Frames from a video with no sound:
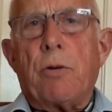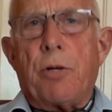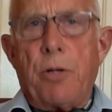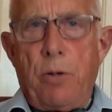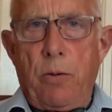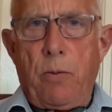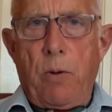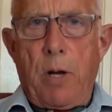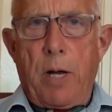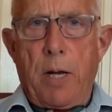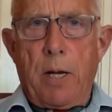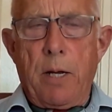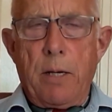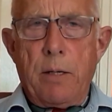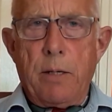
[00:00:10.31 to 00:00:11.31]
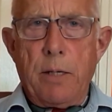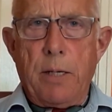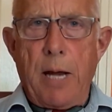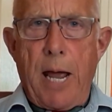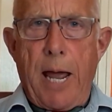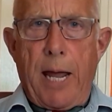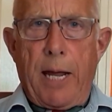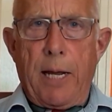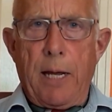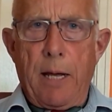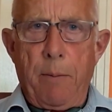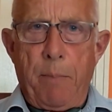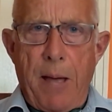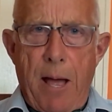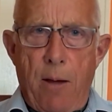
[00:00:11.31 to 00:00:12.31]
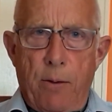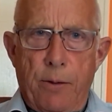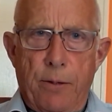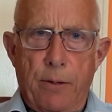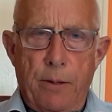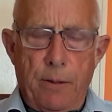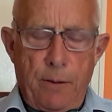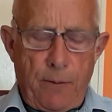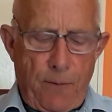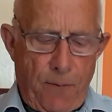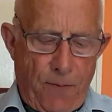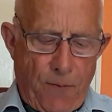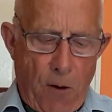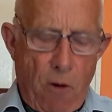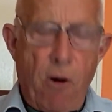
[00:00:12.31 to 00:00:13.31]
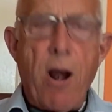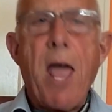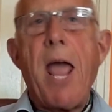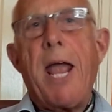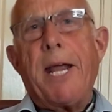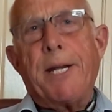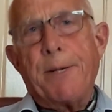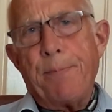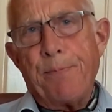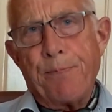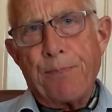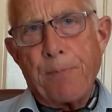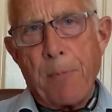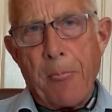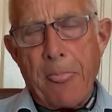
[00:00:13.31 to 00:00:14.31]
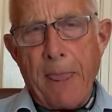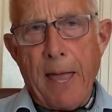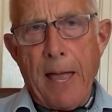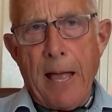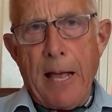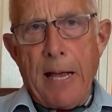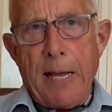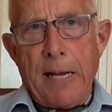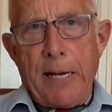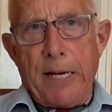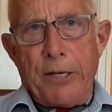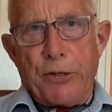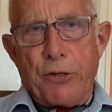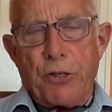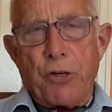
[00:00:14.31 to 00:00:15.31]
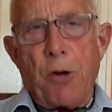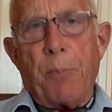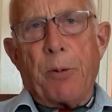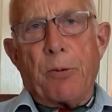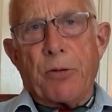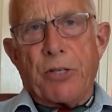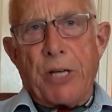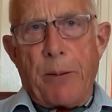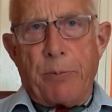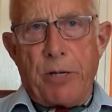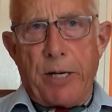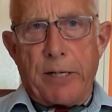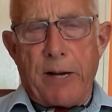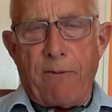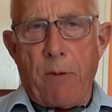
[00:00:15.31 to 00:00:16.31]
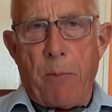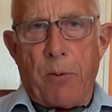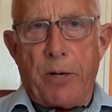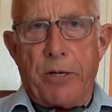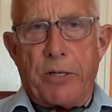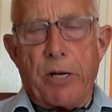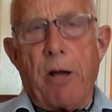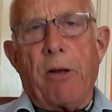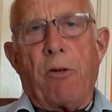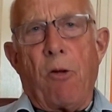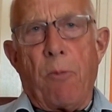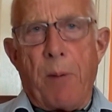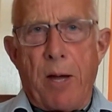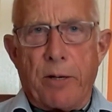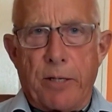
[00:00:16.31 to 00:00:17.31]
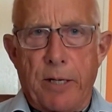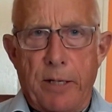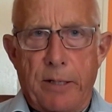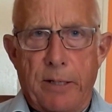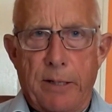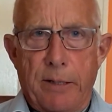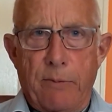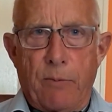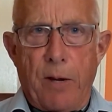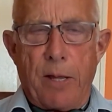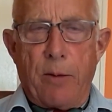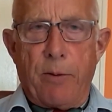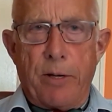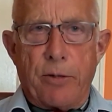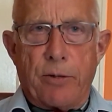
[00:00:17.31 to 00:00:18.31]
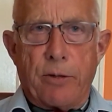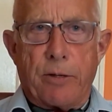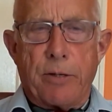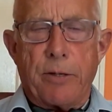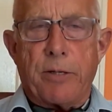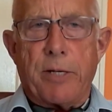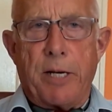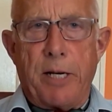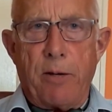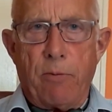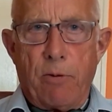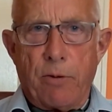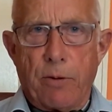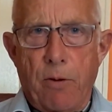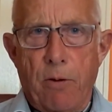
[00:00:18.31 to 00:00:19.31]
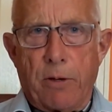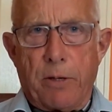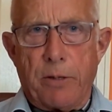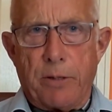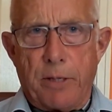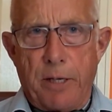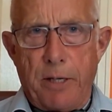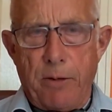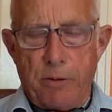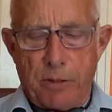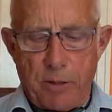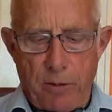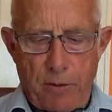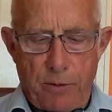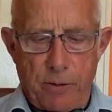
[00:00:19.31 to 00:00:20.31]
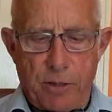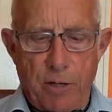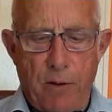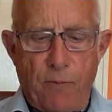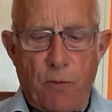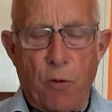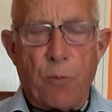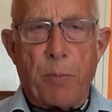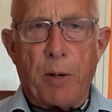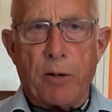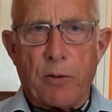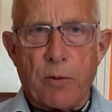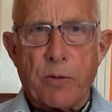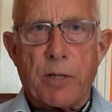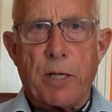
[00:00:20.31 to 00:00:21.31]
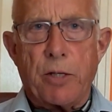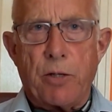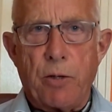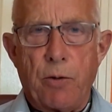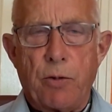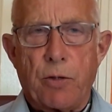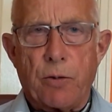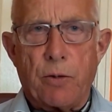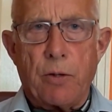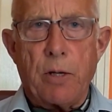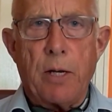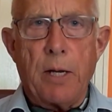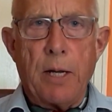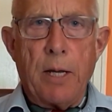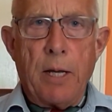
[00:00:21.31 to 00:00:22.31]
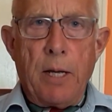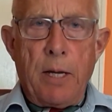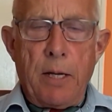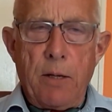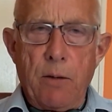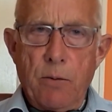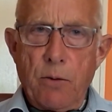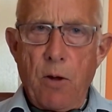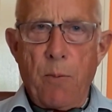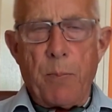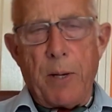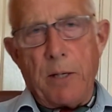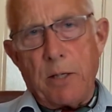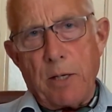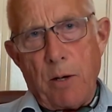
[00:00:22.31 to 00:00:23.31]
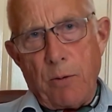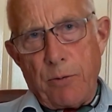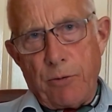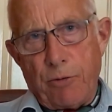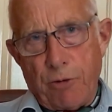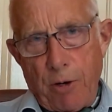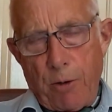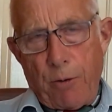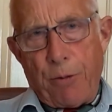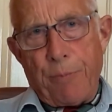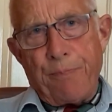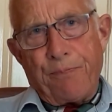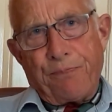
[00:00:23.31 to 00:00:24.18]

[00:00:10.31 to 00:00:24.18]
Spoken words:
to you today about foreign aid. It's the topical subject. Everybody's arguing about it and whether it should continue or not continue, so on and so forth. But of course, as usual, you're not being told the truth.